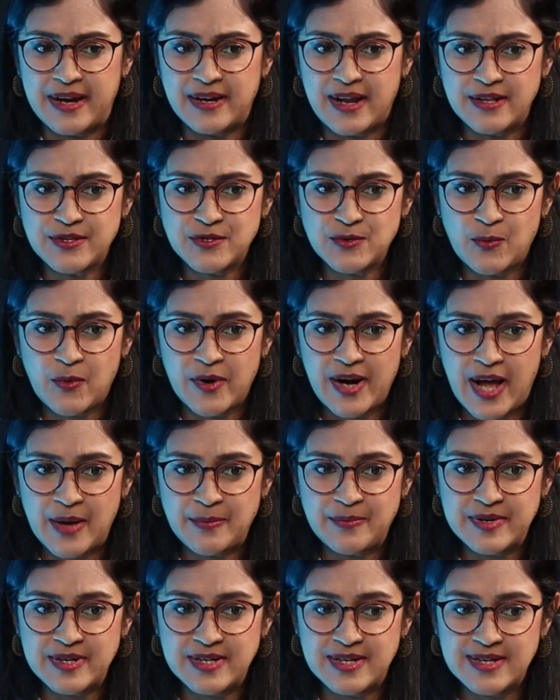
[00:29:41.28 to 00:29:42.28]
And so what
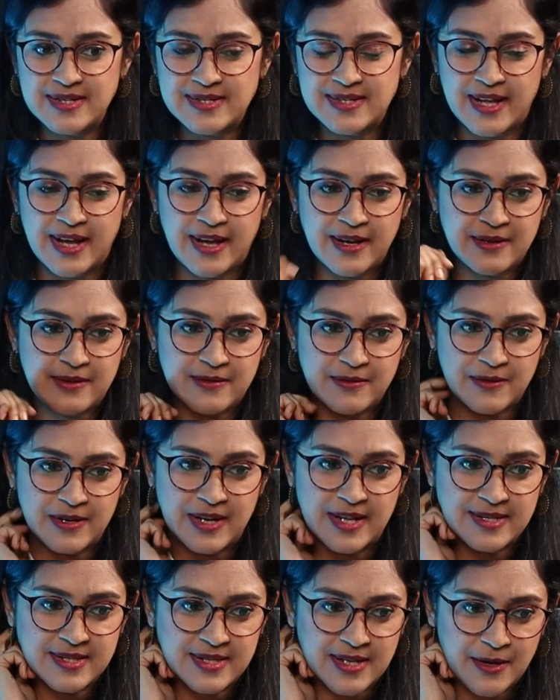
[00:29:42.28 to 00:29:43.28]
happened is, like,
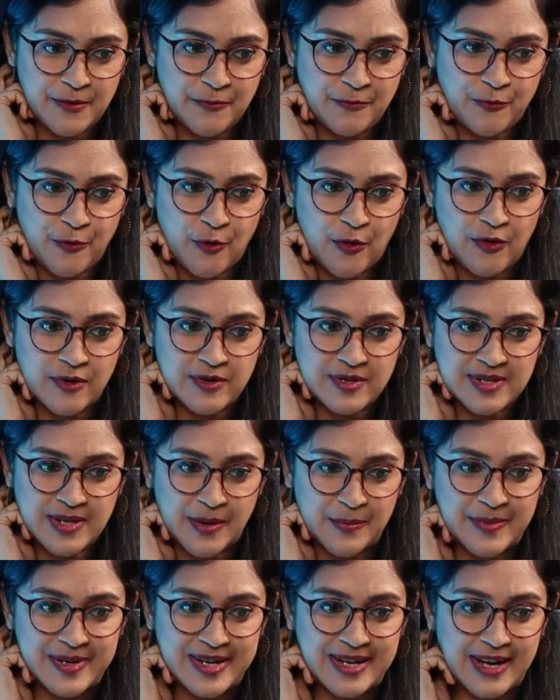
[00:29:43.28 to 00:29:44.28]
let's say for
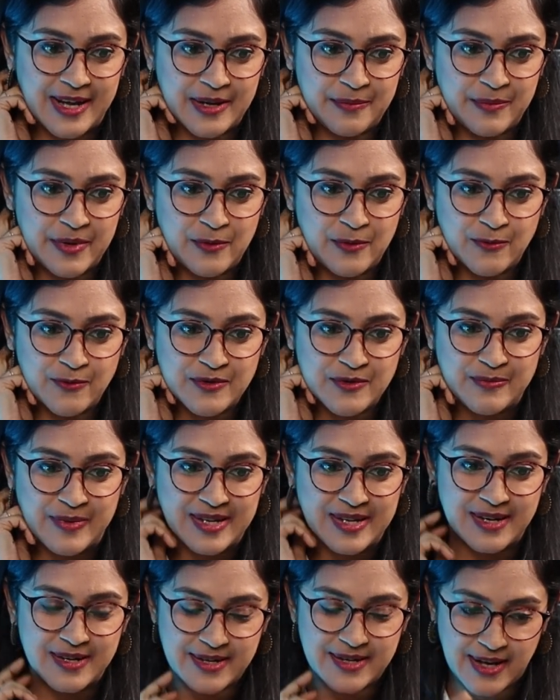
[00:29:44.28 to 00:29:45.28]
somebody like me who's
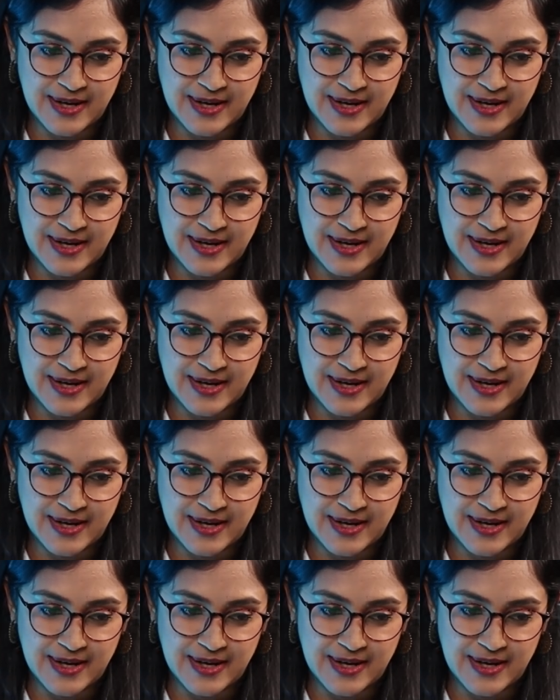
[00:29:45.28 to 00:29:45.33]
been in